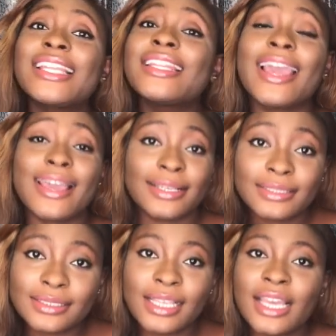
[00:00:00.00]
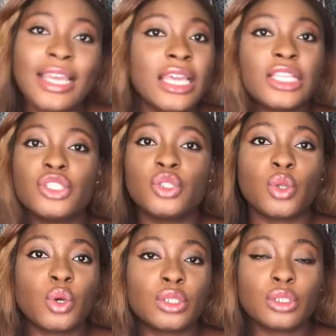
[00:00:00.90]
eggs is
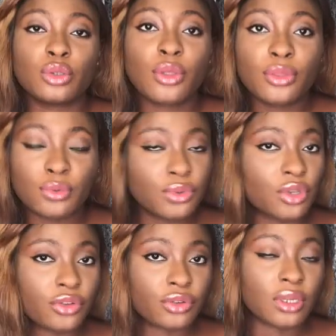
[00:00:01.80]
not through surgery.